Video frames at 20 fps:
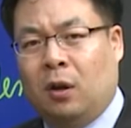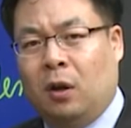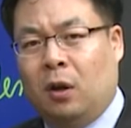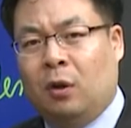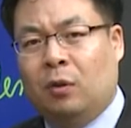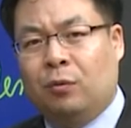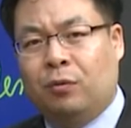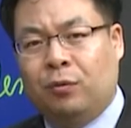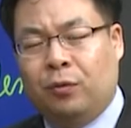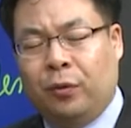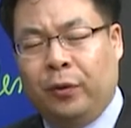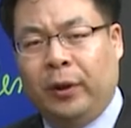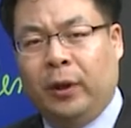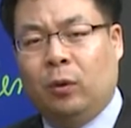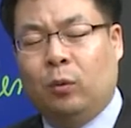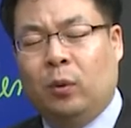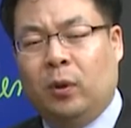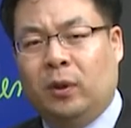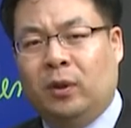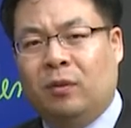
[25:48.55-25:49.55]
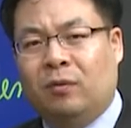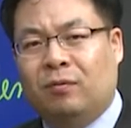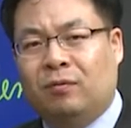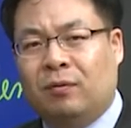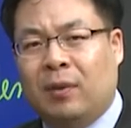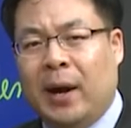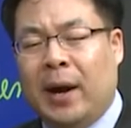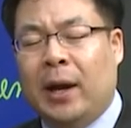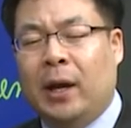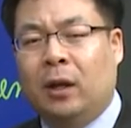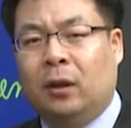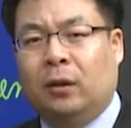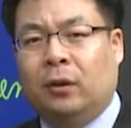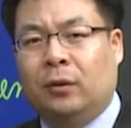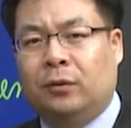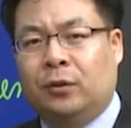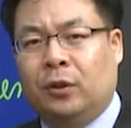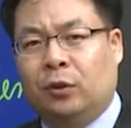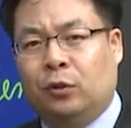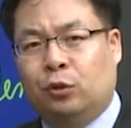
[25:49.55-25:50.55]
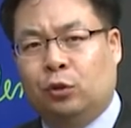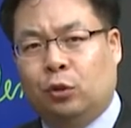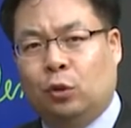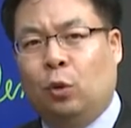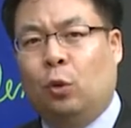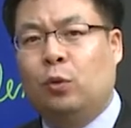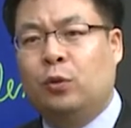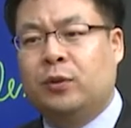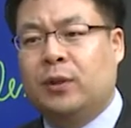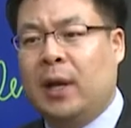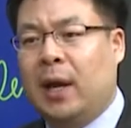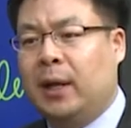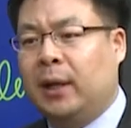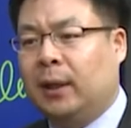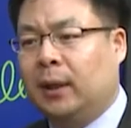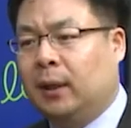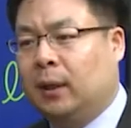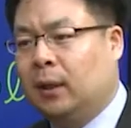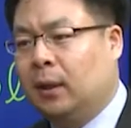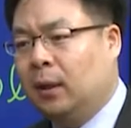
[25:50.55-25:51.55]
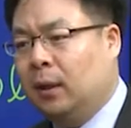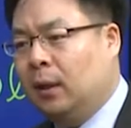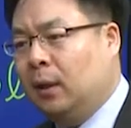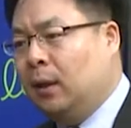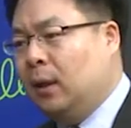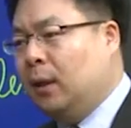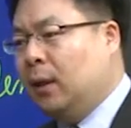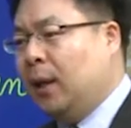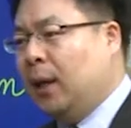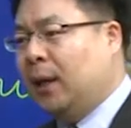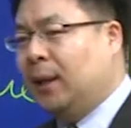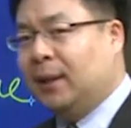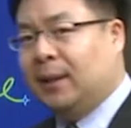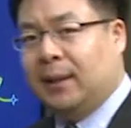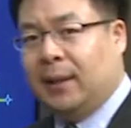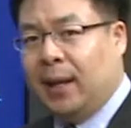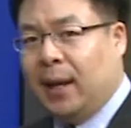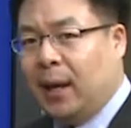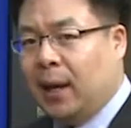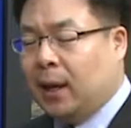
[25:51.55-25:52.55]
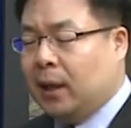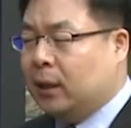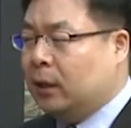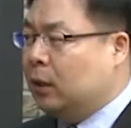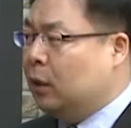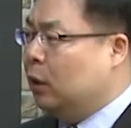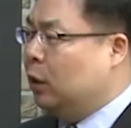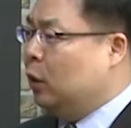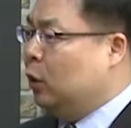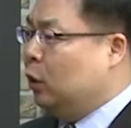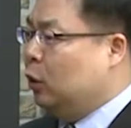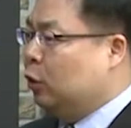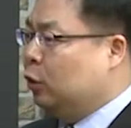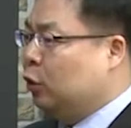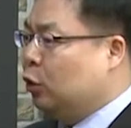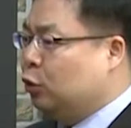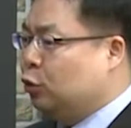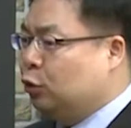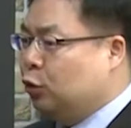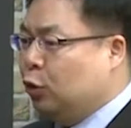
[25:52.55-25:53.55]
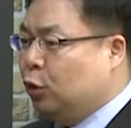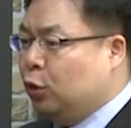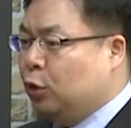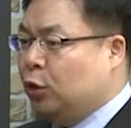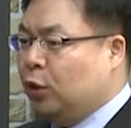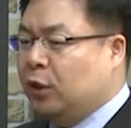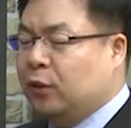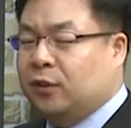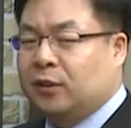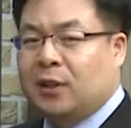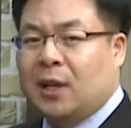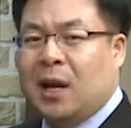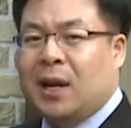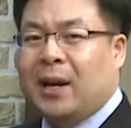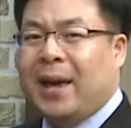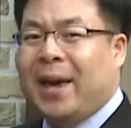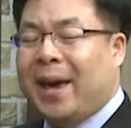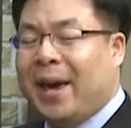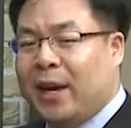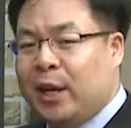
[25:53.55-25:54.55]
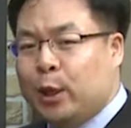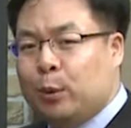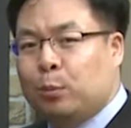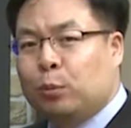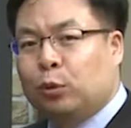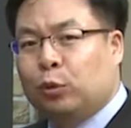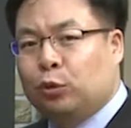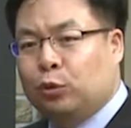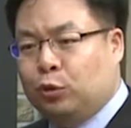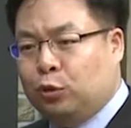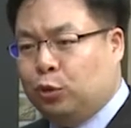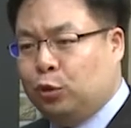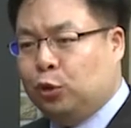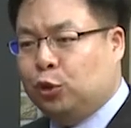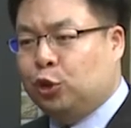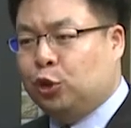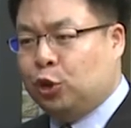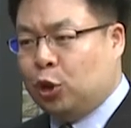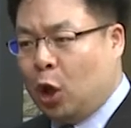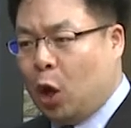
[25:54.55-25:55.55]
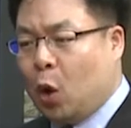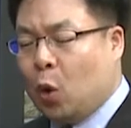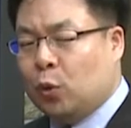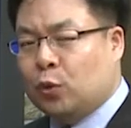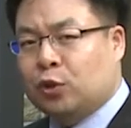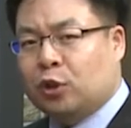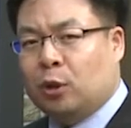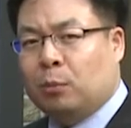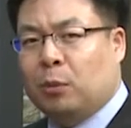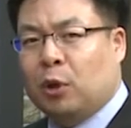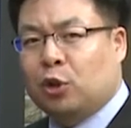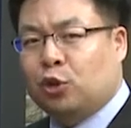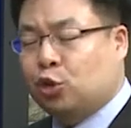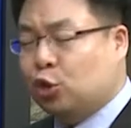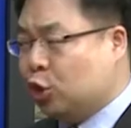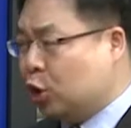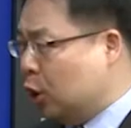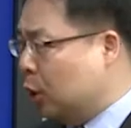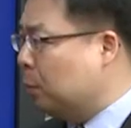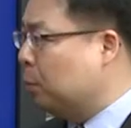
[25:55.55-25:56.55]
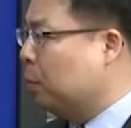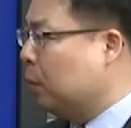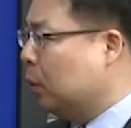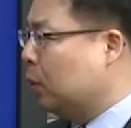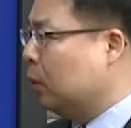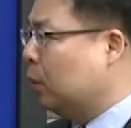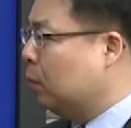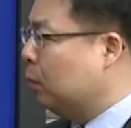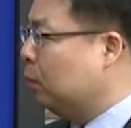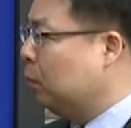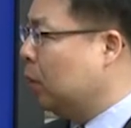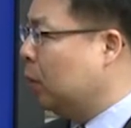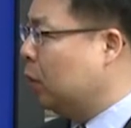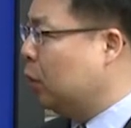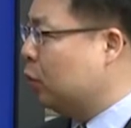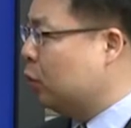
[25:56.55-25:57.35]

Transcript: frequent violence in school setting, and then the student is not able to show some achievement, because